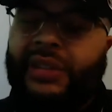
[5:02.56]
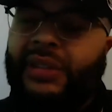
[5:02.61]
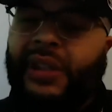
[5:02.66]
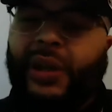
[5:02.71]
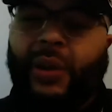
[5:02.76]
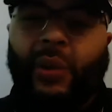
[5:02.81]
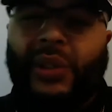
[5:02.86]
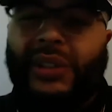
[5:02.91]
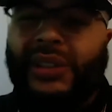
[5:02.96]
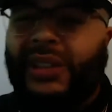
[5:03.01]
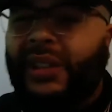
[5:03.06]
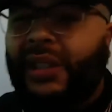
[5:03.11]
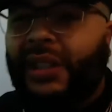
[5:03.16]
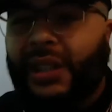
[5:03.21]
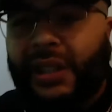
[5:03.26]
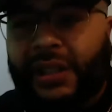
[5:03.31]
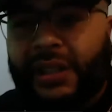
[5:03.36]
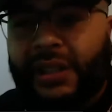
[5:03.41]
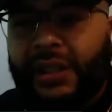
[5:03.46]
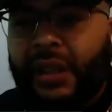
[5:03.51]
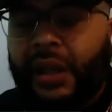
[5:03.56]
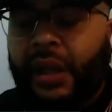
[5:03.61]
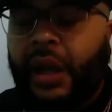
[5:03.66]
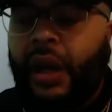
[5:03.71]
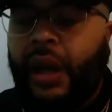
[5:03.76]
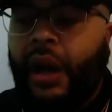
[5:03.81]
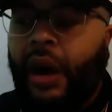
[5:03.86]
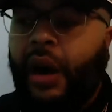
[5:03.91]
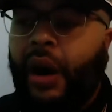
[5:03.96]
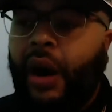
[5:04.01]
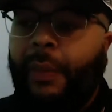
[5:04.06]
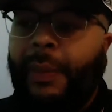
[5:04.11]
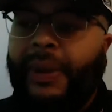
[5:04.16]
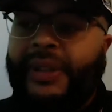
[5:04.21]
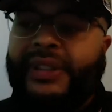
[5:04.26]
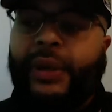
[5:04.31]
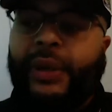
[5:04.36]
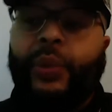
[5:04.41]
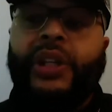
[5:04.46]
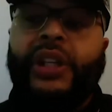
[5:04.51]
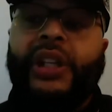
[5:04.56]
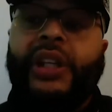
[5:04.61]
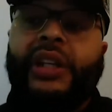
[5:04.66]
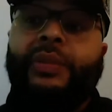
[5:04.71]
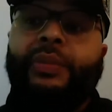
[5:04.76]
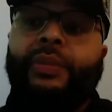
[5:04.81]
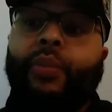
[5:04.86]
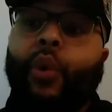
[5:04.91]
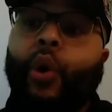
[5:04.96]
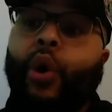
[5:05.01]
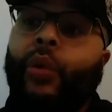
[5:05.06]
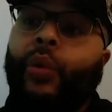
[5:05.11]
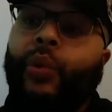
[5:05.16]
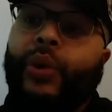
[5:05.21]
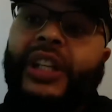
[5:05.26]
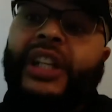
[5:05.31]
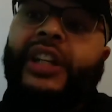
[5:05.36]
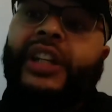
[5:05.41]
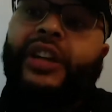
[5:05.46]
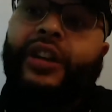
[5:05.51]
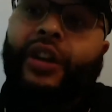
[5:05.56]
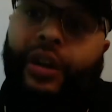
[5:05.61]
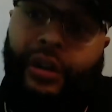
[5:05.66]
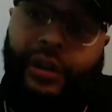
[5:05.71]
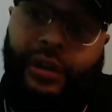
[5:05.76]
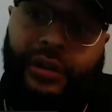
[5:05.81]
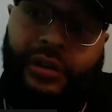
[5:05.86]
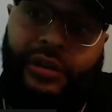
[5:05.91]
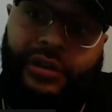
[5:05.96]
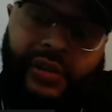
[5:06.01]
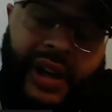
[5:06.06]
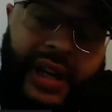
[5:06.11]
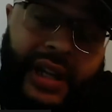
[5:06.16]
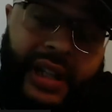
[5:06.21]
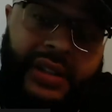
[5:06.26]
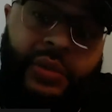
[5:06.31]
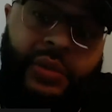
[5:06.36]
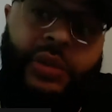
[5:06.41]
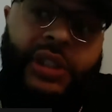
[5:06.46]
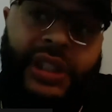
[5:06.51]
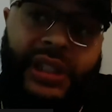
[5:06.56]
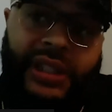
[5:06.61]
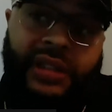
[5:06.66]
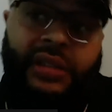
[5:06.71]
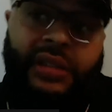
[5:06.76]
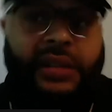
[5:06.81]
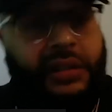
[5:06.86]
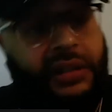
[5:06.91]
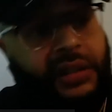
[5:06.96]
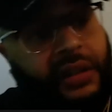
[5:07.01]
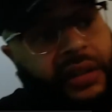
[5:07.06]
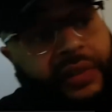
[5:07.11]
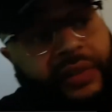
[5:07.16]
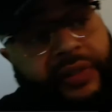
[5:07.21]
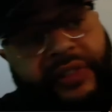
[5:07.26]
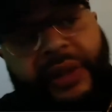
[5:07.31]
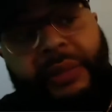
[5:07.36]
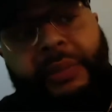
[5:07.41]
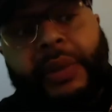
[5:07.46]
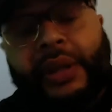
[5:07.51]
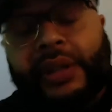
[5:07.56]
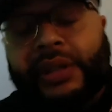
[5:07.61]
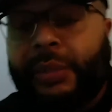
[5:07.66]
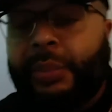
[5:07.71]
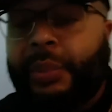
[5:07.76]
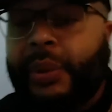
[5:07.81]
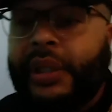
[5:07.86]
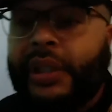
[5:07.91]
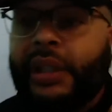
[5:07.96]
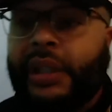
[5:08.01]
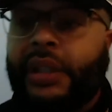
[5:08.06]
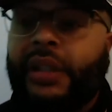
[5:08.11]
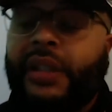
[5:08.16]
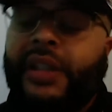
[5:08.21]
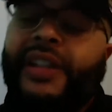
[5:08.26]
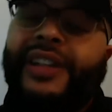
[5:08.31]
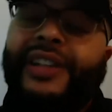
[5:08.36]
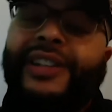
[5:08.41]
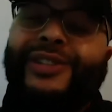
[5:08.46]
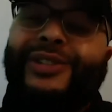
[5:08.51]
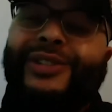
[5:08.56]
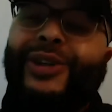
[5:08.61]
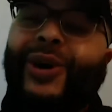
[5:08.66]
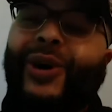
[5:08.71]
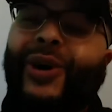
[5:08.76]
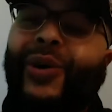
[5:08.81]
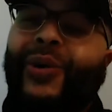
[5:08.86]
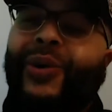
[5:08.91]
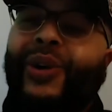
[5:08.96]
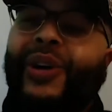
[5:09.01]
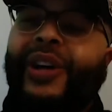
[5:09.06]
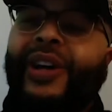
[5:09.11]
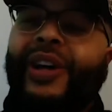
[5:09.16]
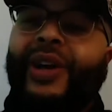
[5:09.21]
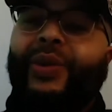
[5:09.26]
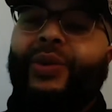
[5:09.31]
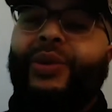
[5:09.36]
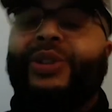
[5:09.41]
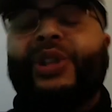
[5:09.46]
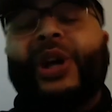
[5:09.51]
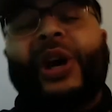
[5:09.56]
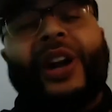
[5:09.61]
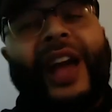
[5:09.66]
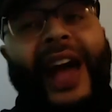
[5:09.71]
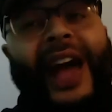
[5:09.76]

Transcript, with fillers: It wasn't good. I said we needed girls, right? Because we need the female's opinion. So we started